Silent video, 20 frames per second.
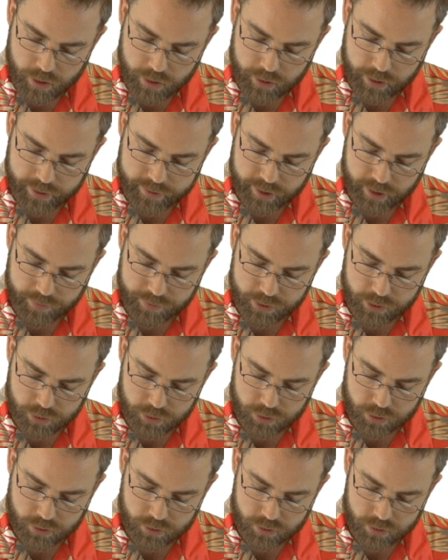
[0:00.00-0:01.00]
Let's have a
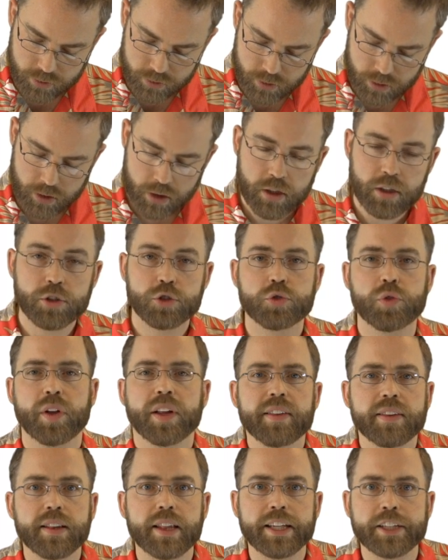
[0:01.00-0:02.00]
little
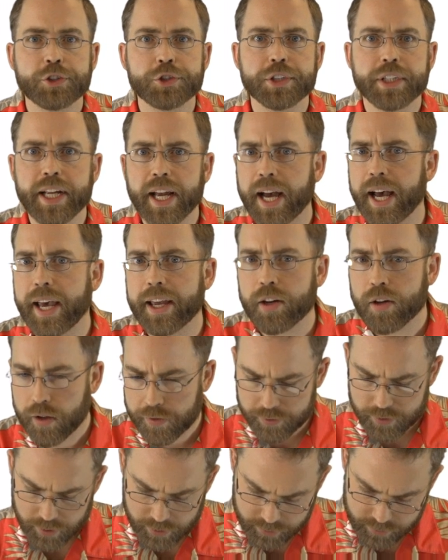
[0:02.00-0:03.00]
translation guide
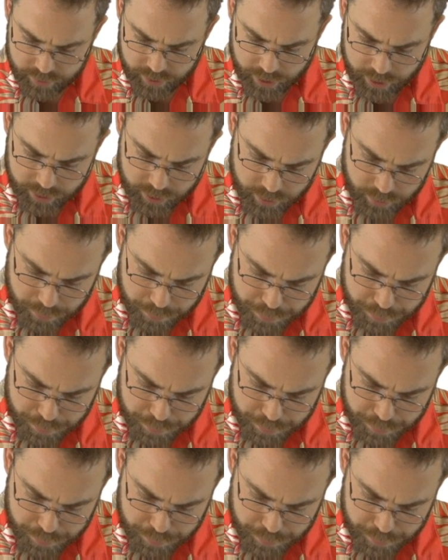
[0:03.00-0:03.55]
off to the side here.